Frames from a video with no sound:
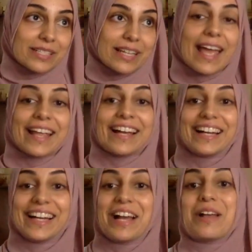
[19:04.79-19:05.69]
a day
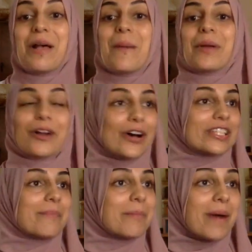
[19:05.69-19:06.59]

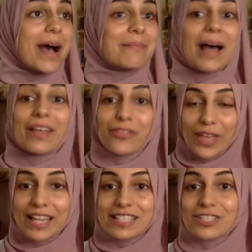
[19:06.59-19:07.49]
because I'm a mum and
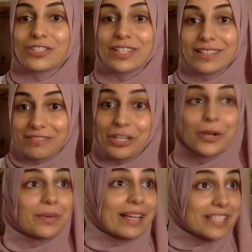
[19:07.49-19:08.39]
things, you
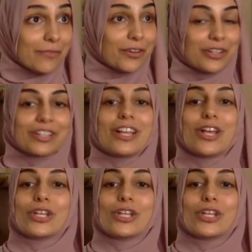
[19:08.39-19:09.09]
know, get difficult.